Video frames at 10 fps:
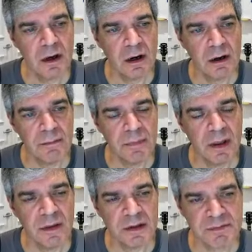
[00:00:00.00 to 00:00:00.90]

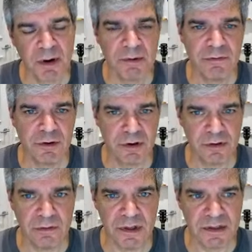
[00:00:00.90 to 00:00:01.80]
And that's probably for
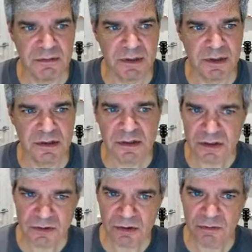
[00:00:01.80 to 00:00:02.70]
good reason, because this
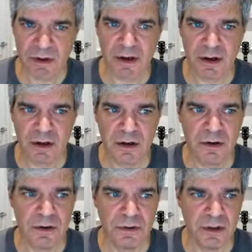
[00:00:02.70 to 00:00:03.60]
is sort of like a
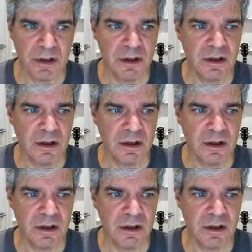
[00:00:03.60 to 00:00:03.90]
code,